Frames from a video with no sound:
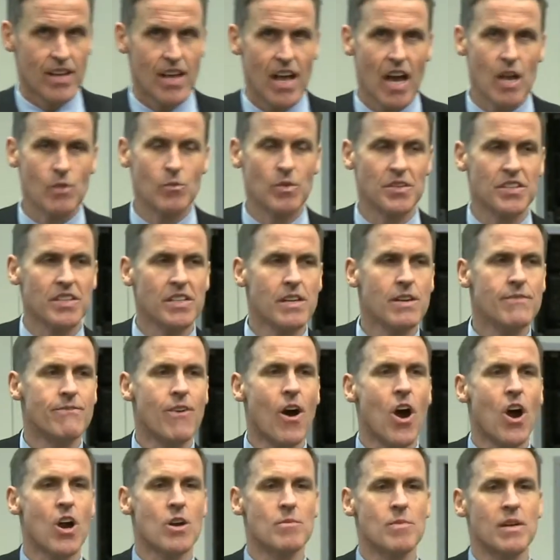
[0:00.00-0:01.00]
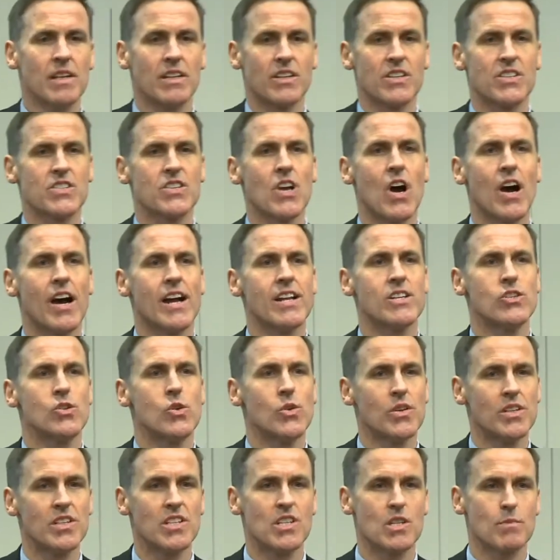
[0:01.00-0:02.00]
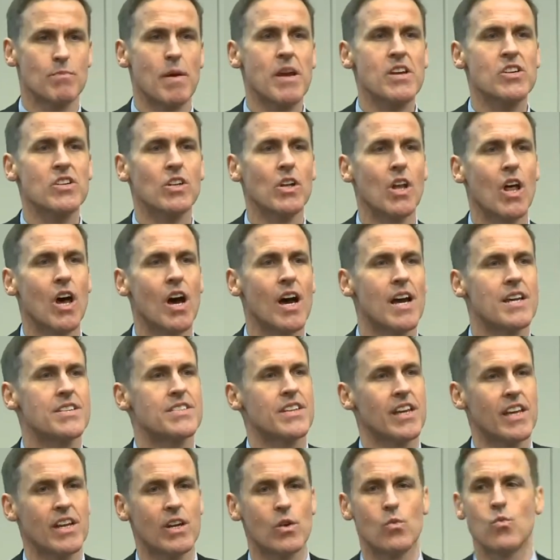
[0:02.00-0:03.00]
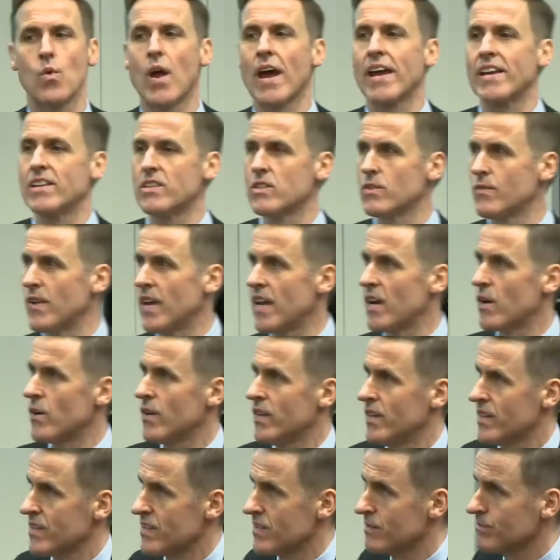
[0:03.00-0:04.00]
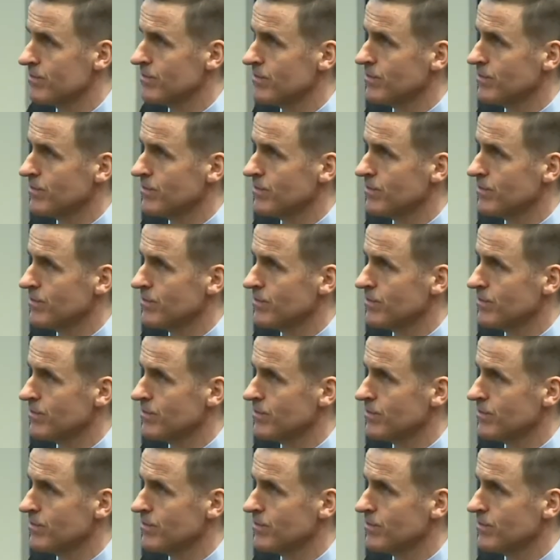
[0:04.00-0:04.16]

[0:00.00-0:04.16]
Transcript: and within environmental science, you can specialise in a range of areas.